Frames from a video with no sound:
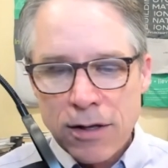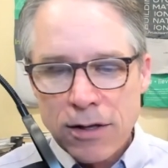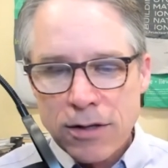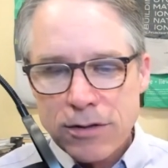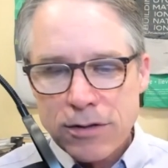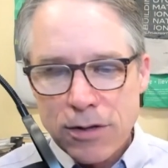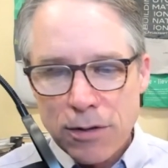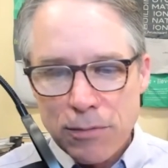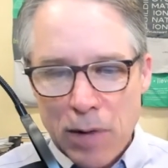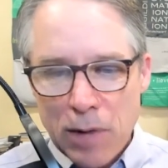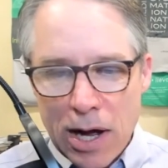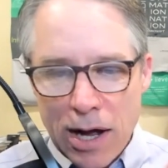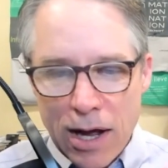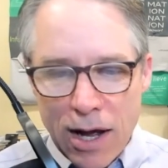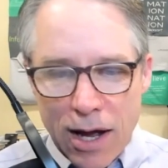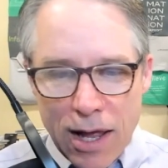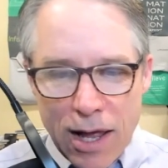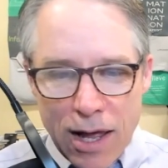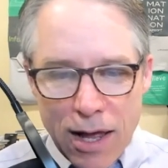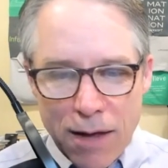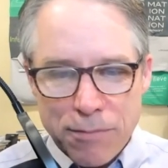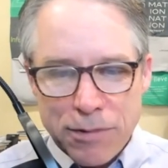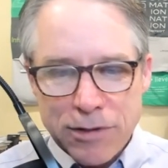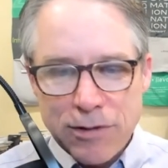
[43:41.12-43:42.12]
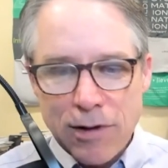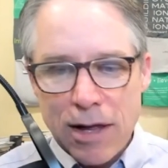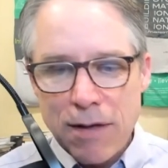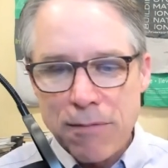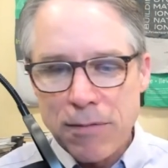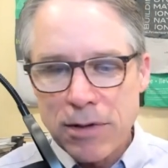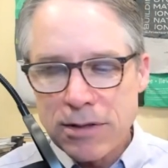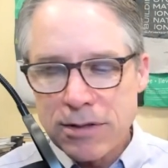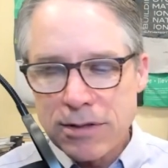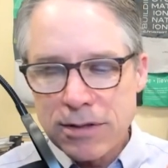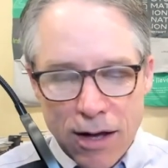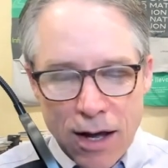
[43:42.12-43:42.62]
So my I am
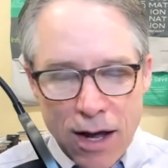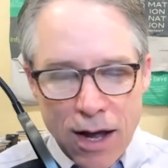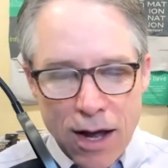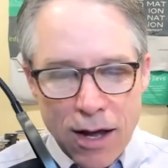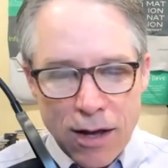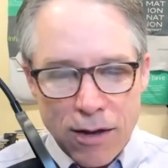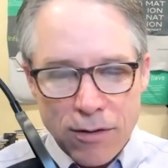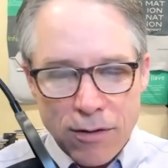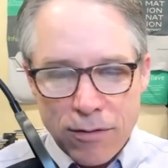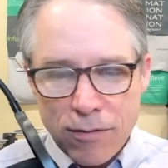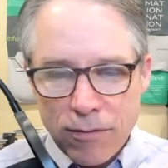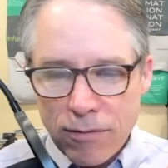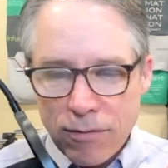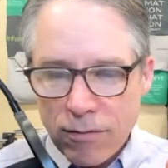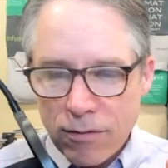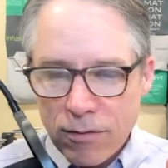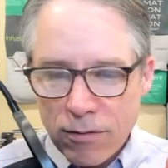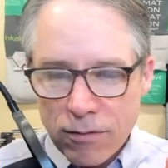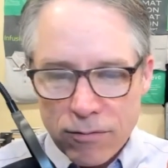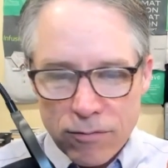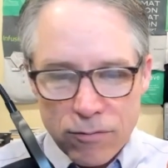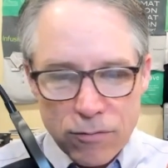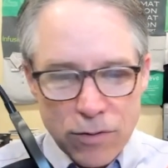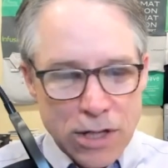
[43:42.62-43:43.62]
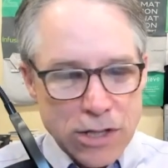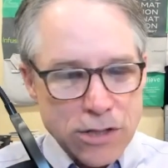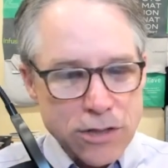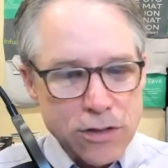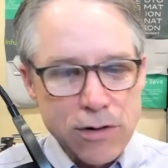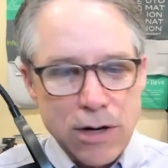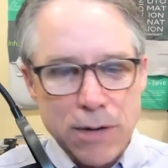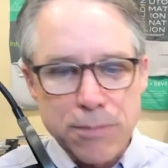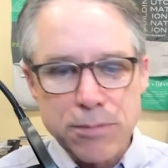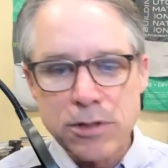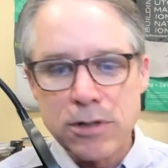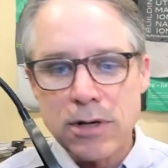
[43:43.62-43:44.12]
statements, I read
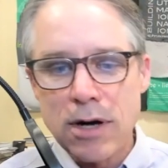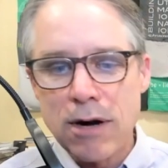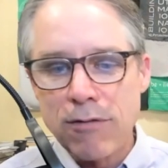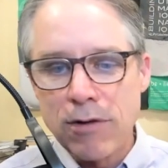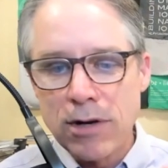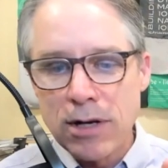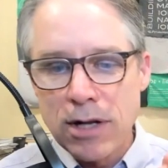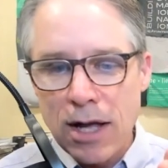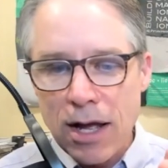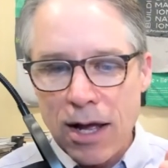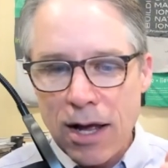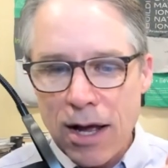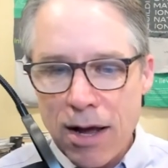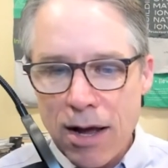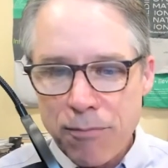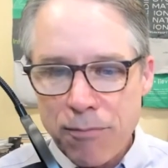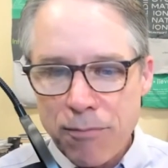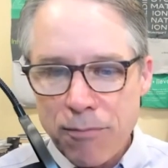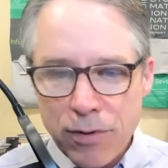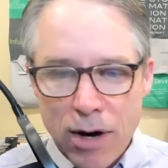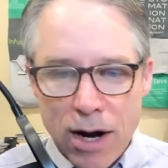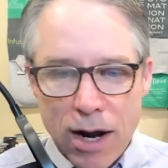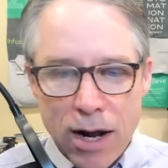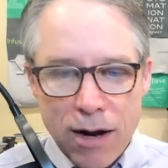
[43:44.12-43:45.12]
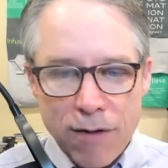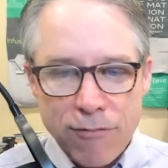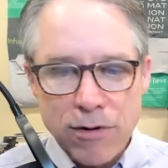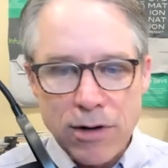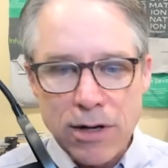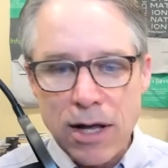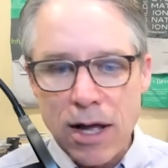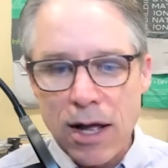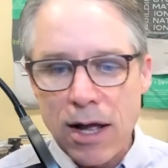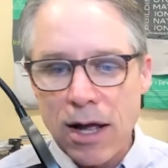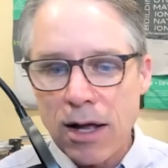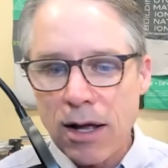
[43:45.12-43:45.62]
scripture every day. I pray
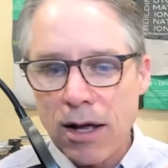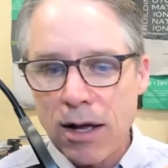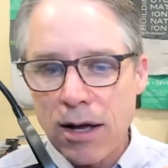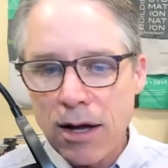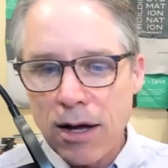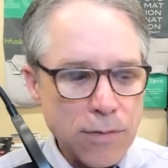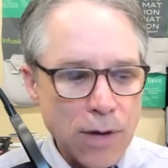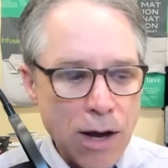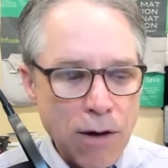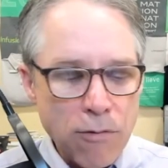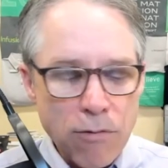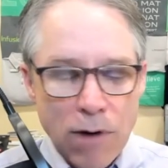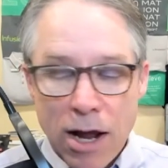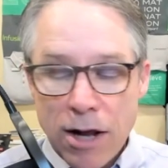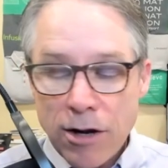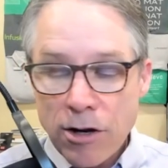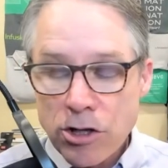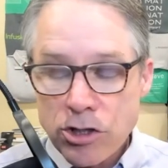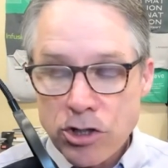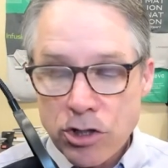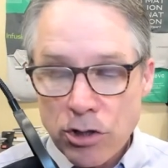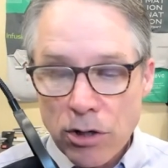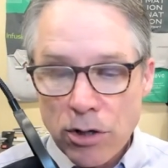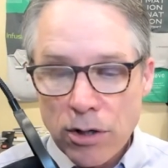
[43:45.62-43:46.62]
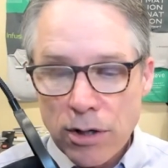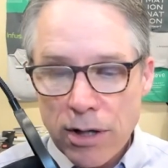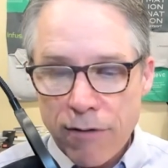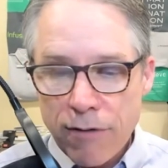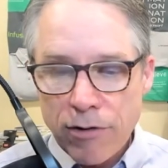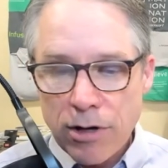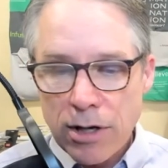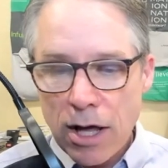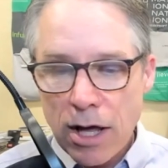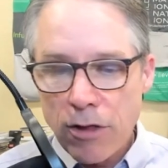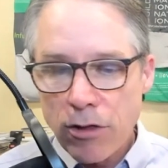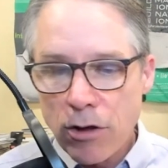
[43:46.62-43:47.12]
every day. I write in a journal
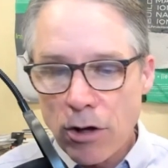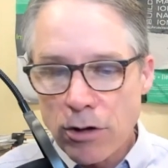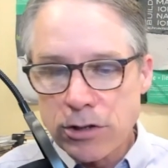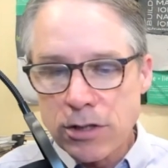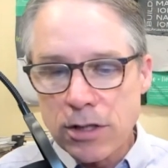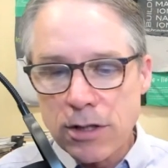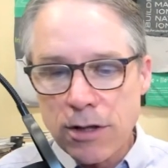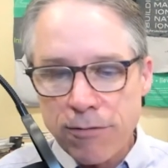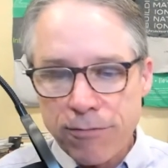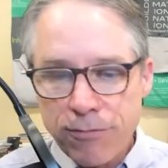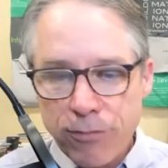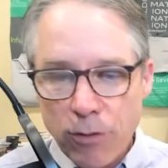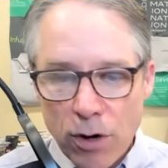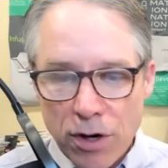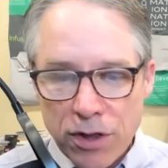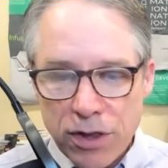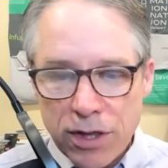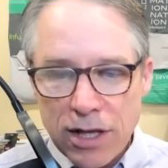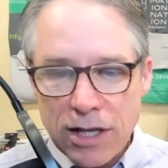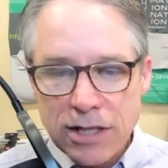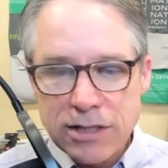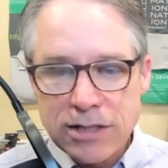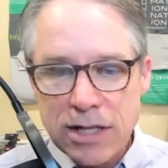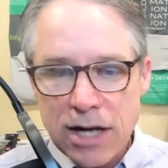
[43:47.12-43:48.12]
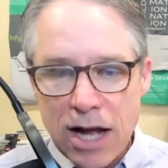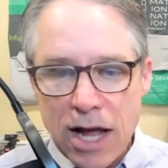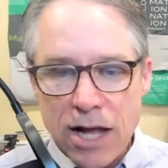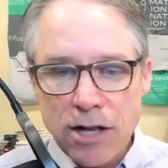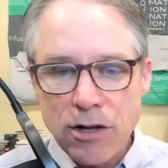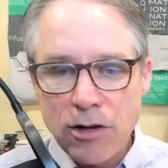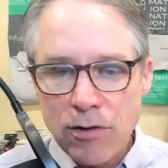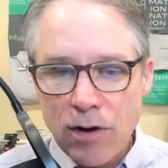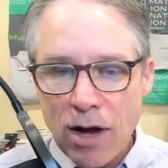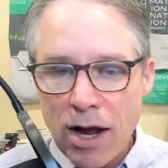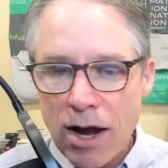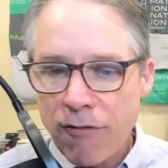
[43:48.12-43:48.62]
every day. Those are the 4 things that I
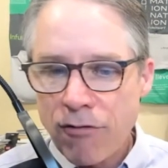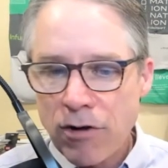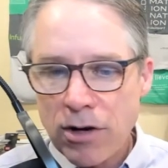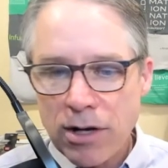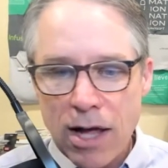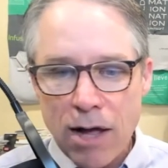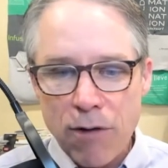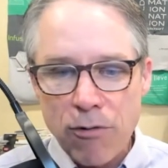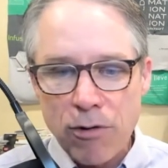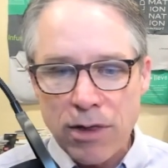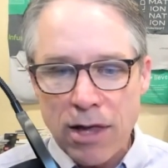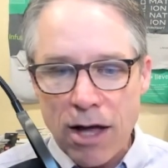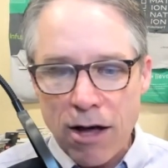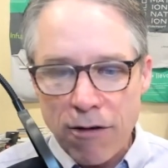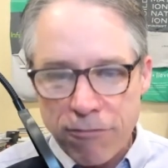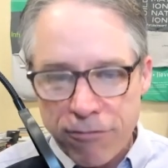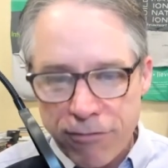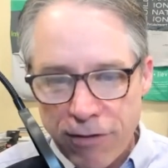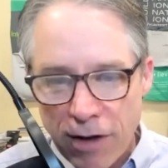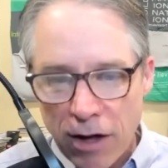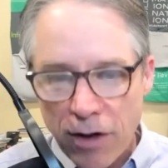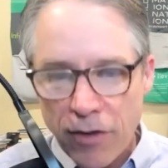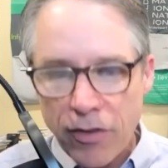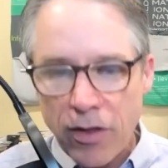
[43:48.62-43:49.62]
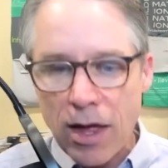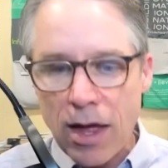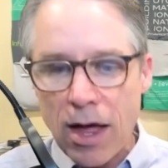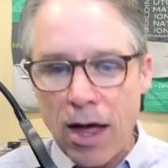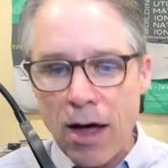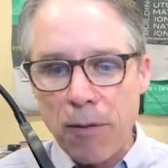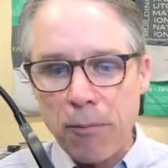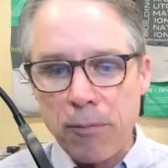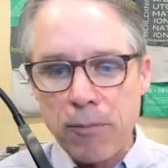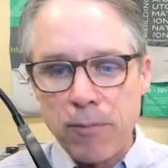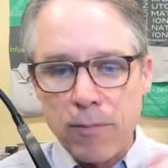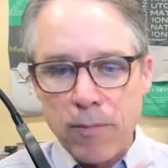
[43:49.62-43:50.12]
do every day without fail that
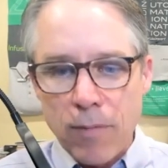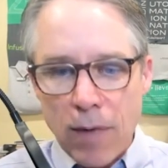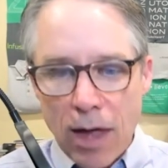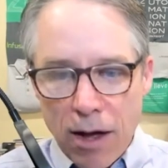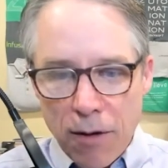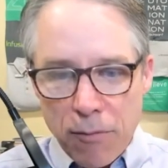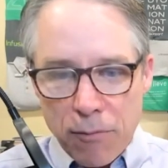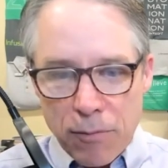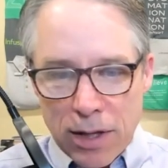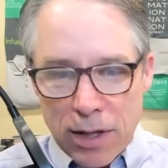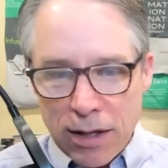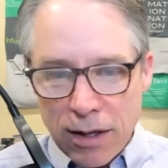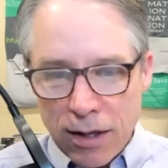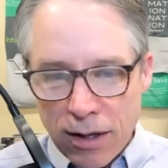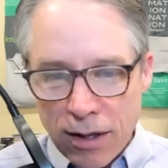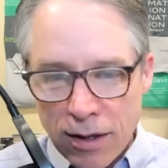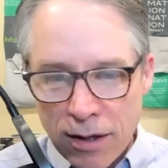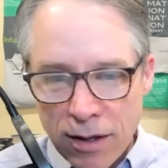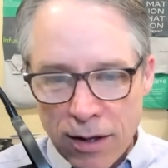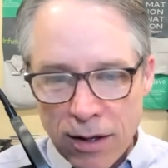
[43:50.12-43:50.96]
help me